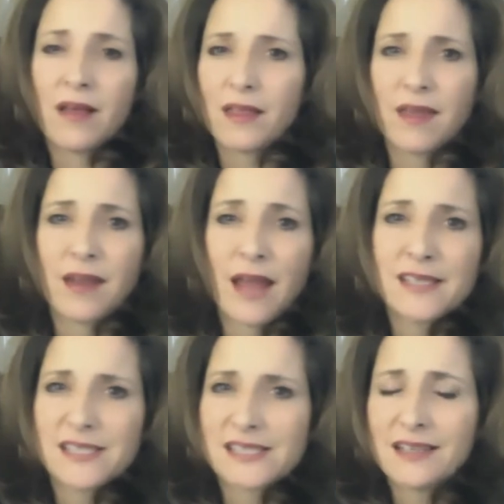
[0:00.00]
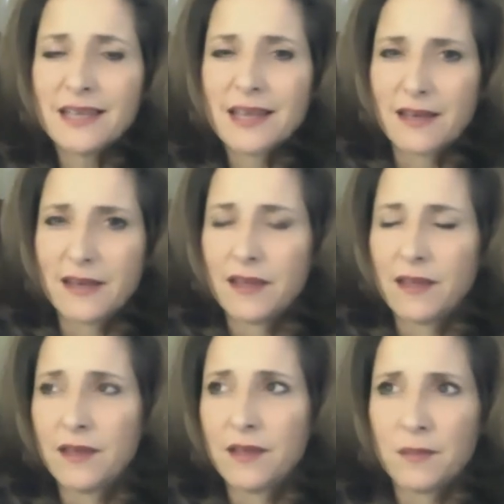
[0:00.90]
and I still eat
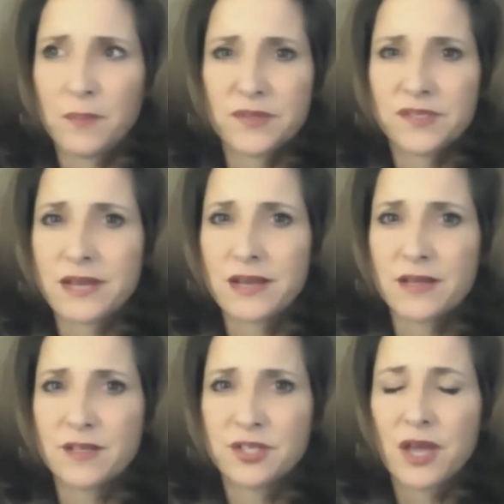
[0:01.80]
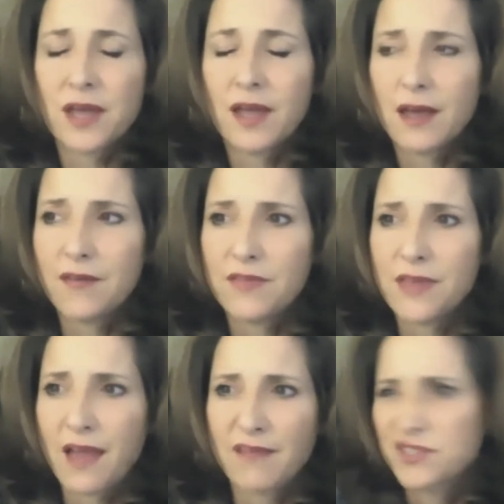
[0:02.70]
a percentage of
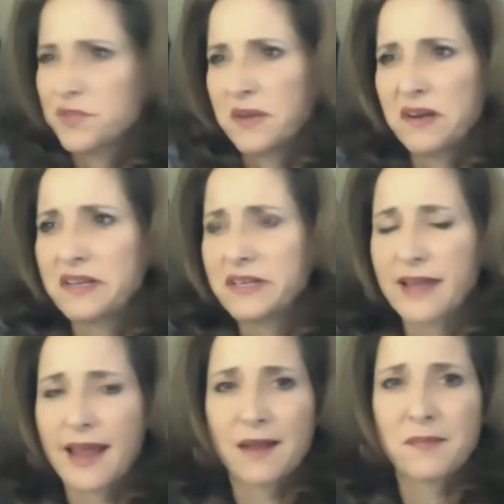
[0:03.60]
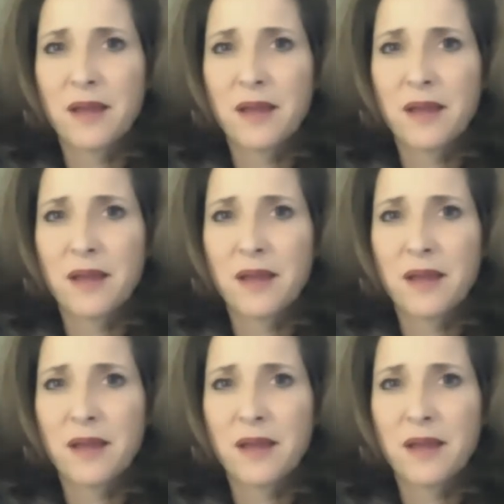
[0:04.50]
the average American diet.